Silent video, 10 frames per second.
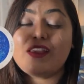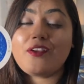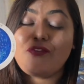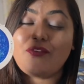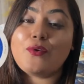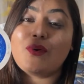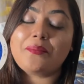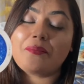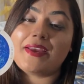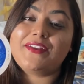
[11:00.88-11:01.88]
If you
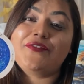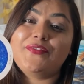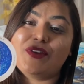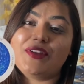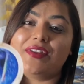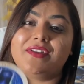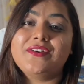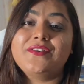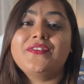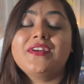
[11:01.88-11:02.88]
are mindful
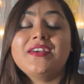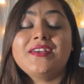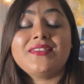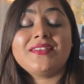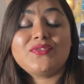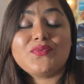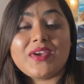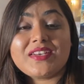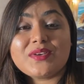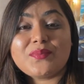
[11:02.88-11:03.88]
enough, this
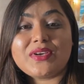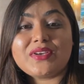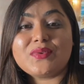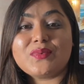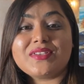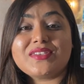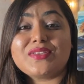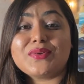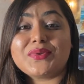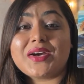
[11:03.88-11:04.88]
waiting period will
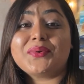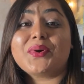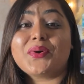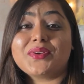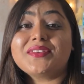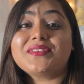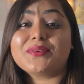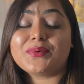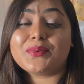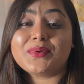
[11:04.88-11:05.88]
slow down on
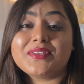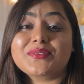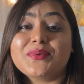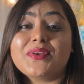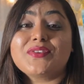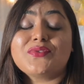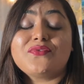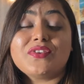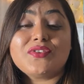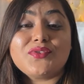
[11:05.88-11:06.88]
its own. It's going to
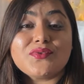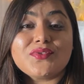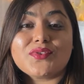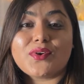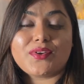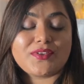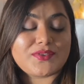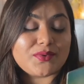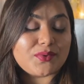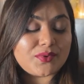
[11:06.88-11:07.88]
reduce on
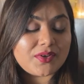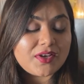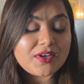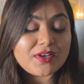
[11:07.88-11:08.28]
its own.